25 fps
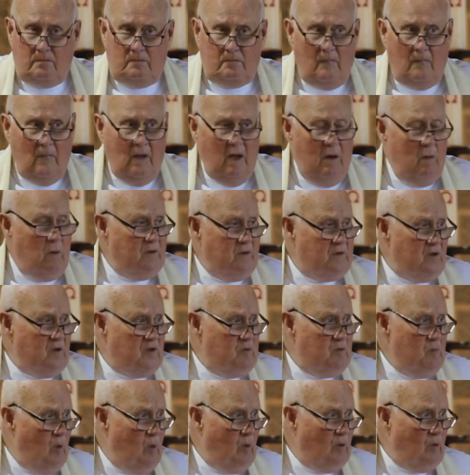He was a
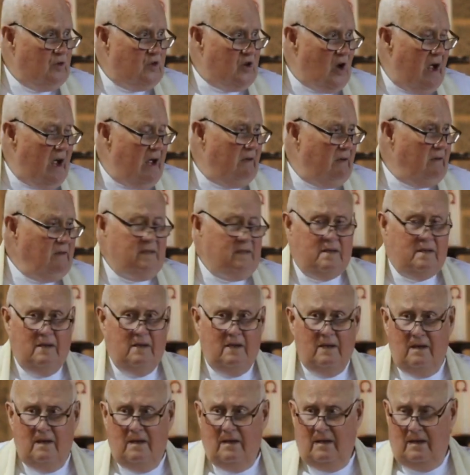small child
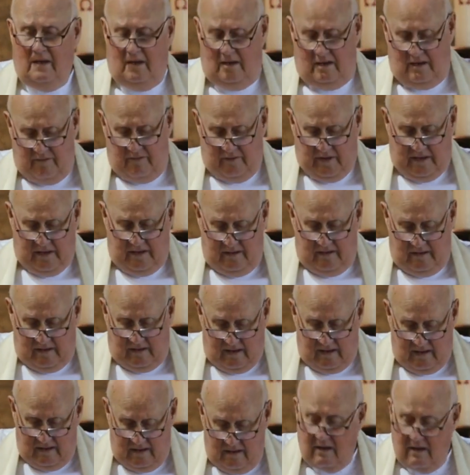living
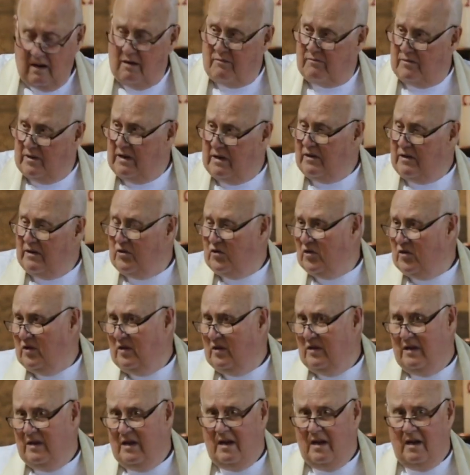in a village
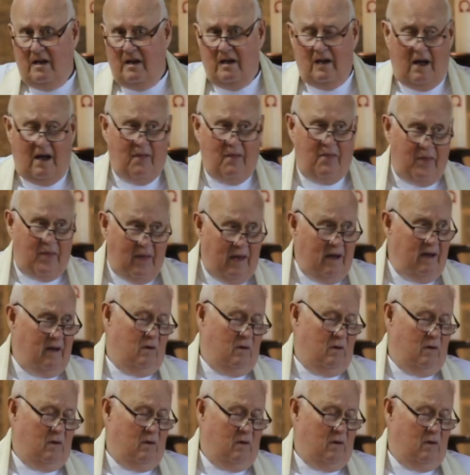near, I think it